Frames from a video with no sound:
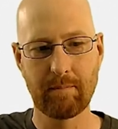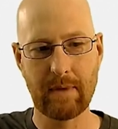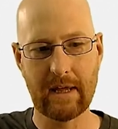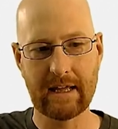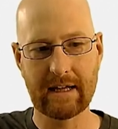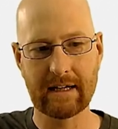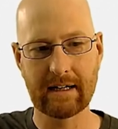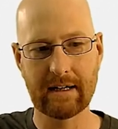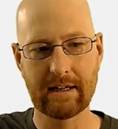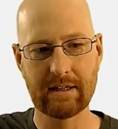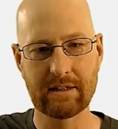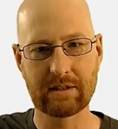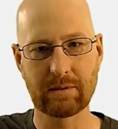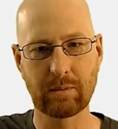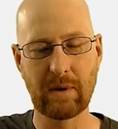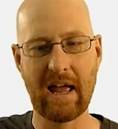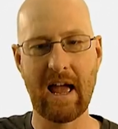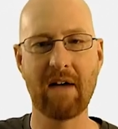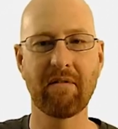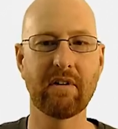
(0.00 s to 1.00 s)

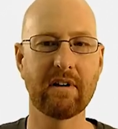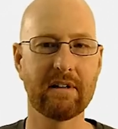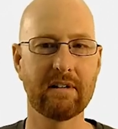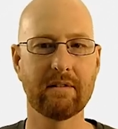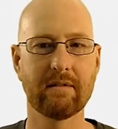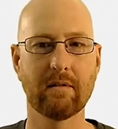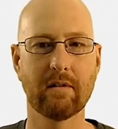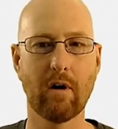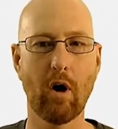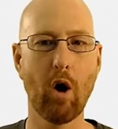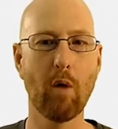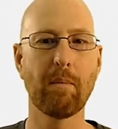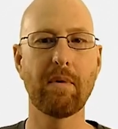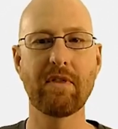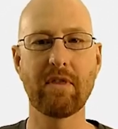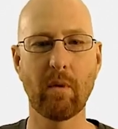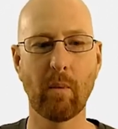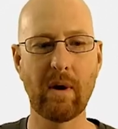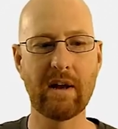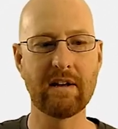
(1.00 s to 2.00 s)
because we haven't
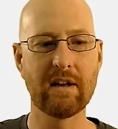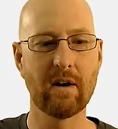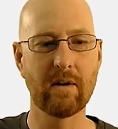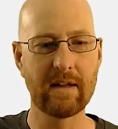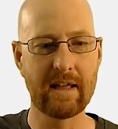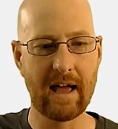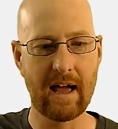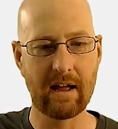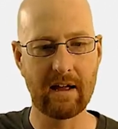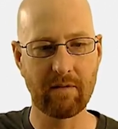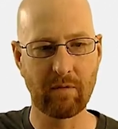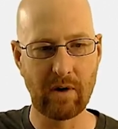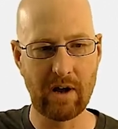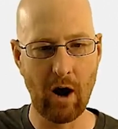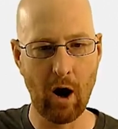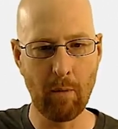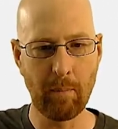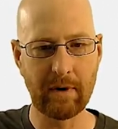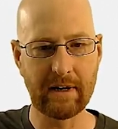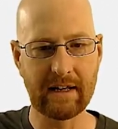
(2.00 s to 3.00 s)
opened the window yet. If
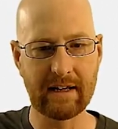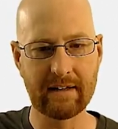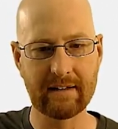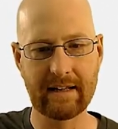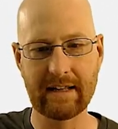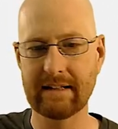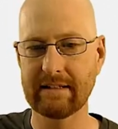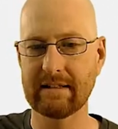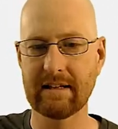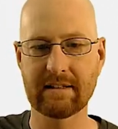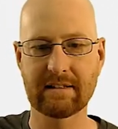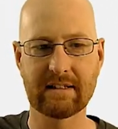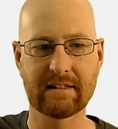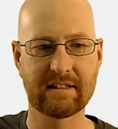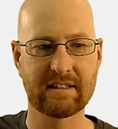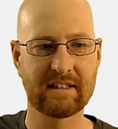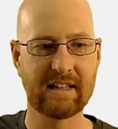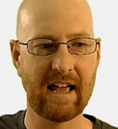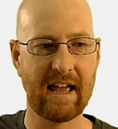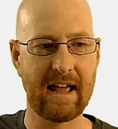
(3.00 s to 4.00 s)
we open it, it
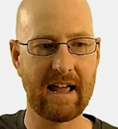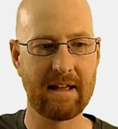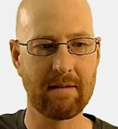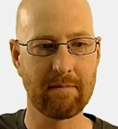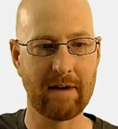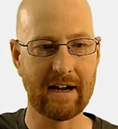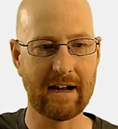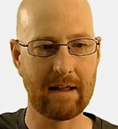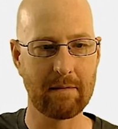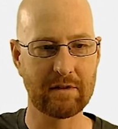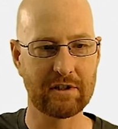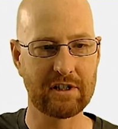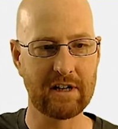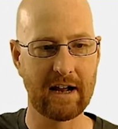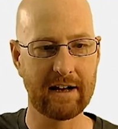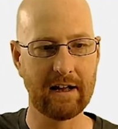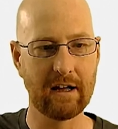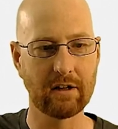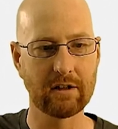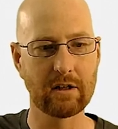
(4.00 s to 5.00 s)
doesn't say, my name is
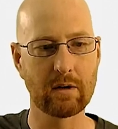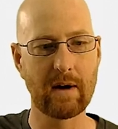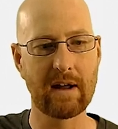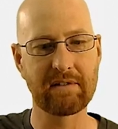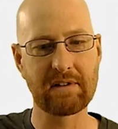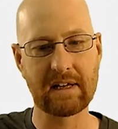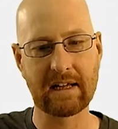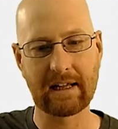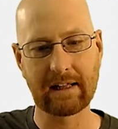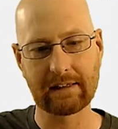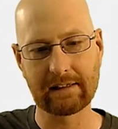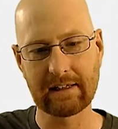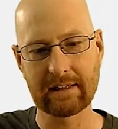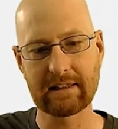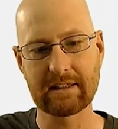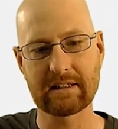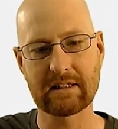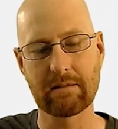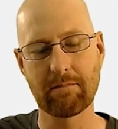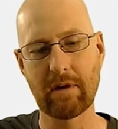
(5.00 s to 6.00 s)
John Elder. We have to
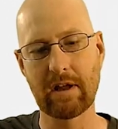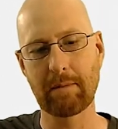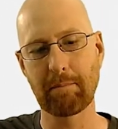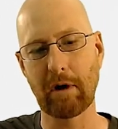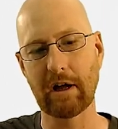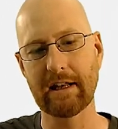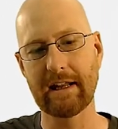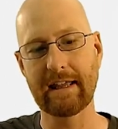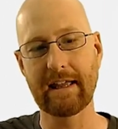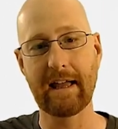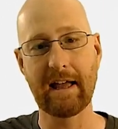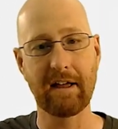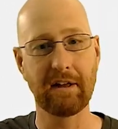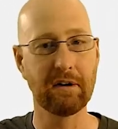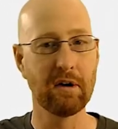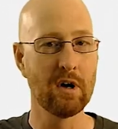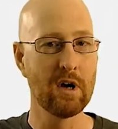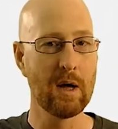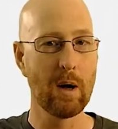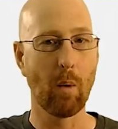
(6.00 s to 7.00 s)
click the submit button
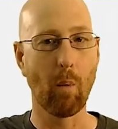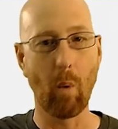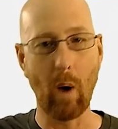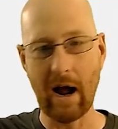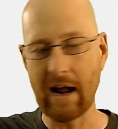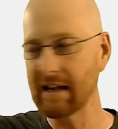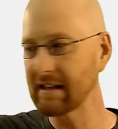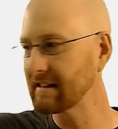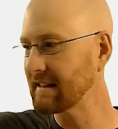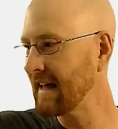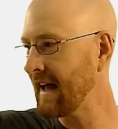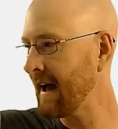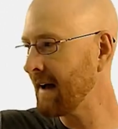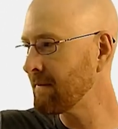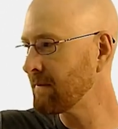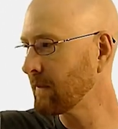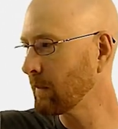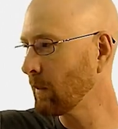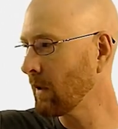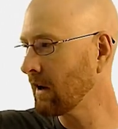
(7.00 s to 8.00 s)
again. Why is
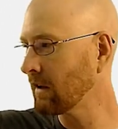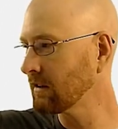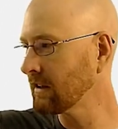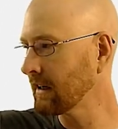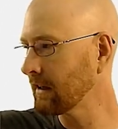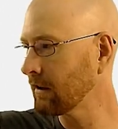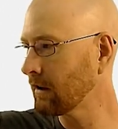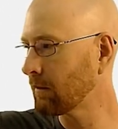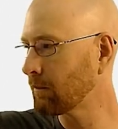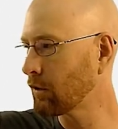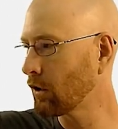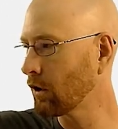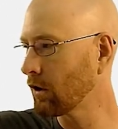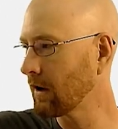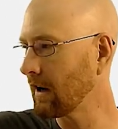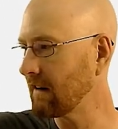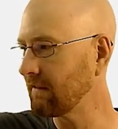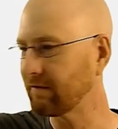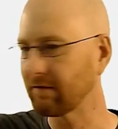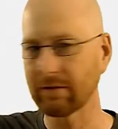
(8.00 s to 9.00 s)
that? Well, look at our
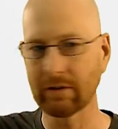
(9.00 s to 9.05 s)
program